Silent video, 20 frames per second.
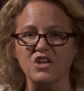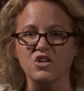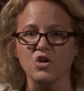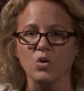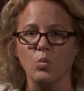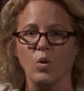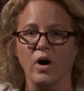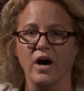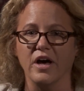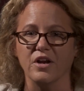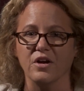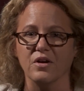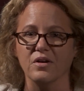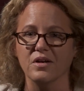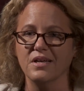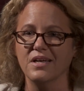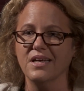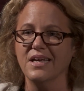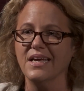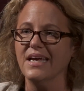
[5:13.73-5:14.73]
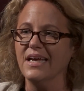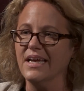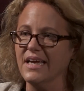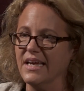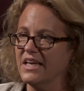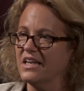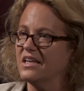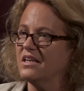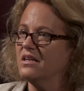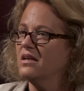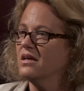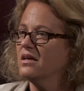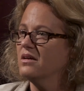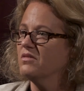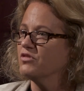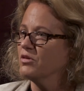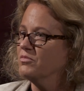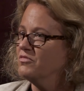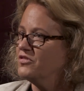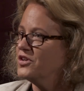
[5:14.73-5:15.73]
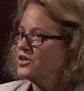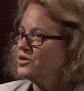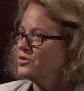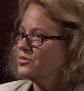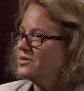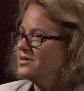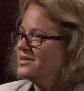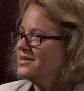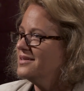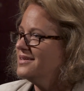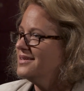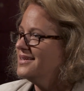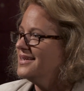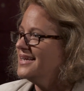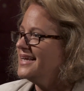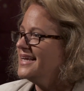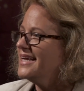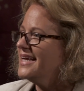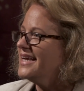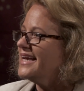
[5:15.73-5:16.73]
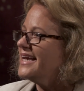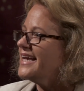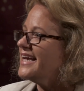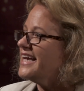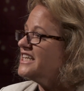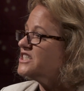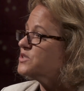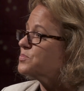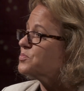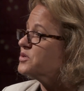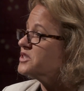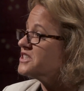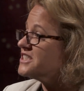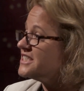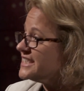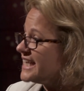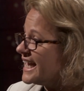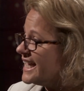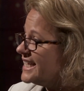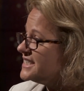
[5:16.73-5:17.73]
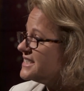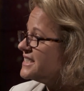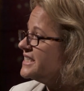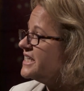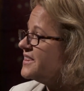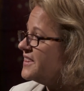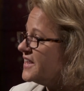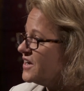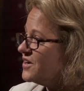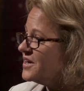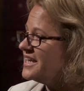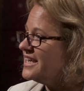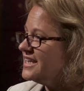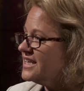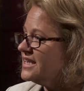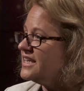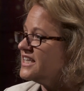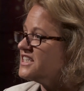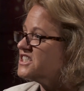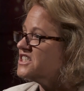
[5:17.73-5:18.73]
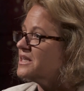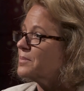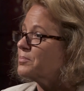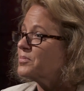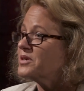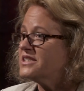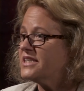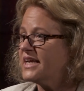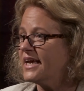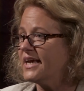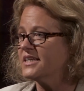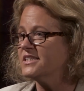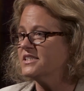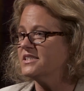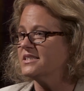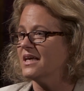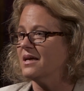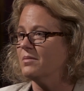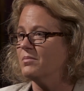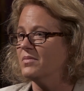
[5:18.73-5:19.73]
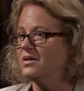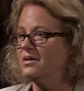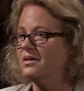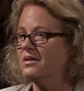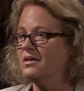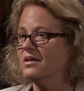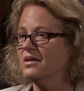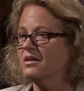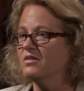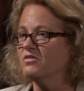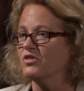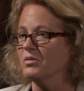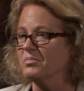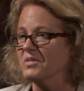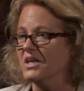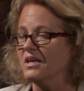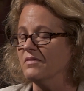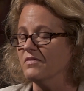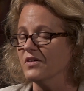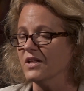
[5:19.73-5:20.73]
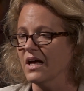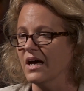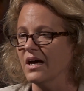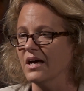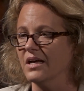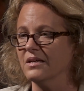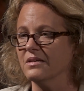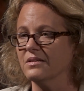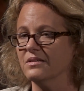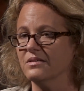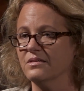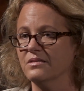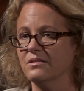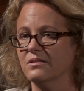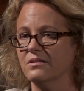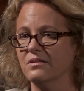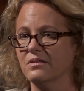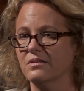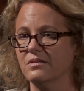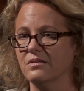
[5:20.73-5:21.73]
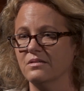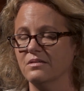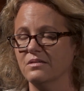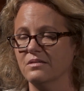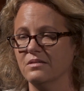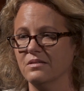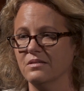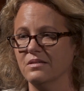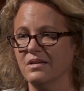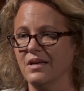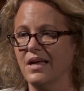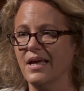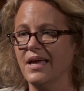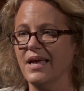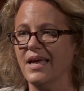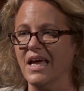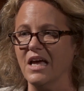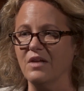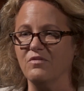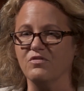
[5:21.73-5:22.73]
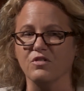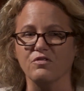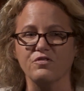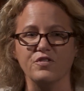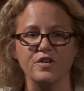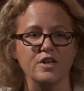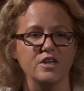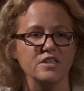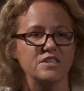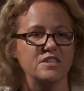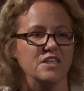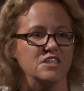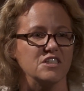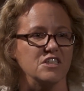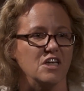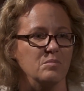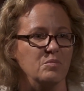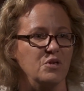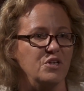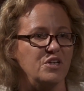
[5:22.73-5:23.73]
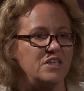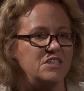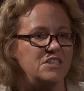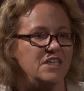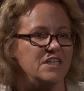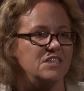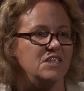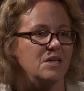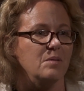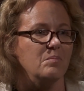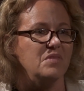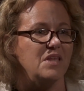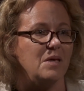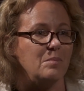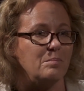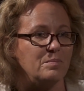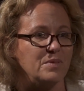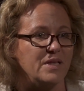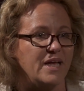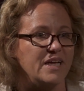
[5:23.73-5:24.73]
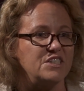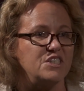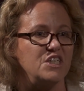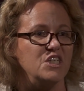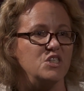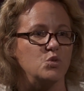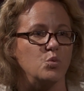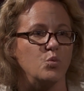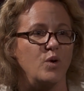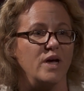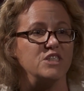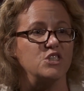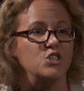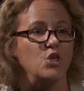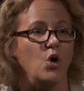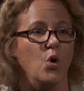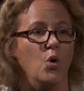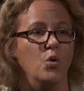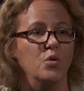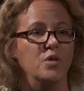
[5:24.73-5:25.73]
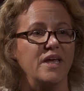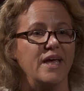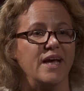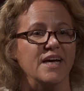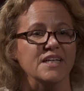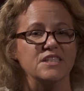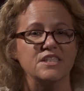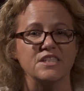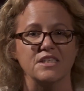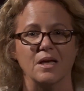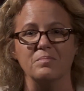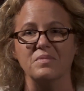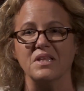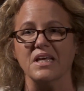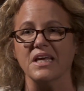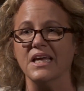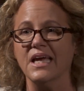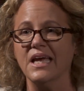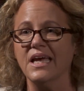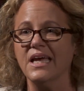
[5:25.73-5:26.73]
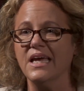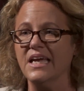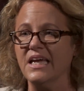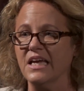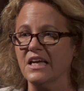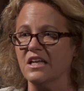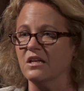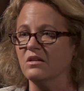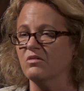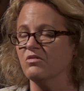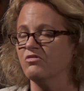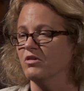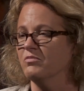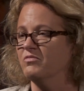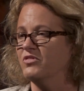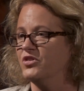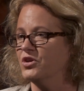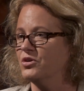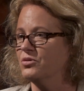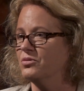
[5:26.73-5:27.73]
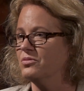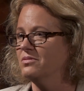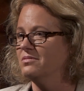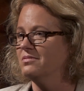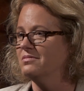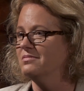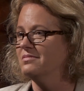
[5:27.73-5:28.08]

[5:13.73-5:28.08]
underwater, hidden from view. It's precisely their hiddenness that protects them from the evil eye and fulfills the Talmudic dictum that blessings rest only on something hidden from view.